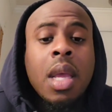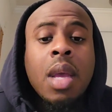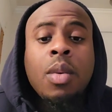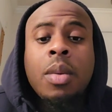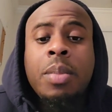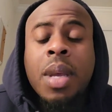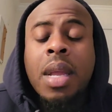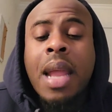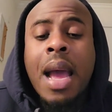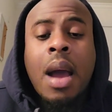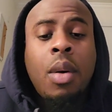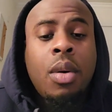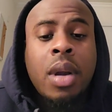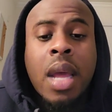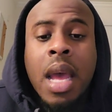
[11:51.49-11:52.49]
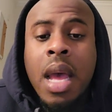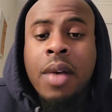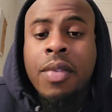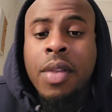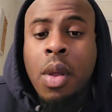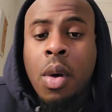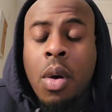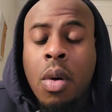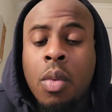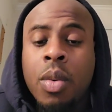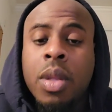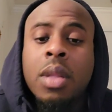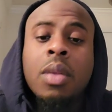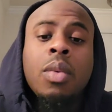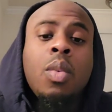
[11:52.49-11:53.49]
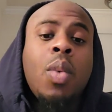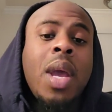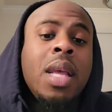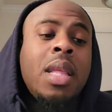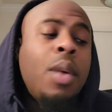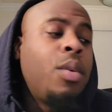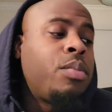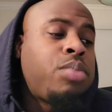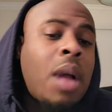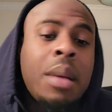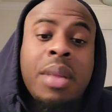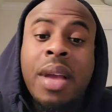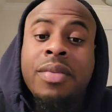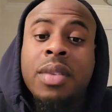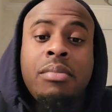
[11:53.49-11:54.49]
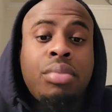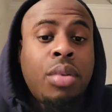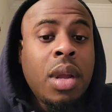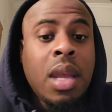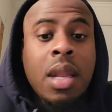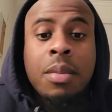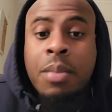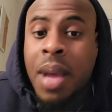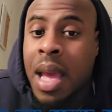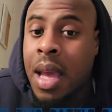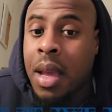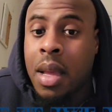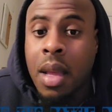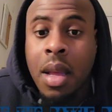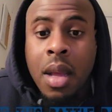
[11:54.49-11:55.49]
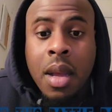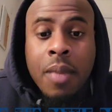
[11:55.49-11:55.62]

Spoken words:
it would be an hour and a half long with the way they would probably have to bring it back.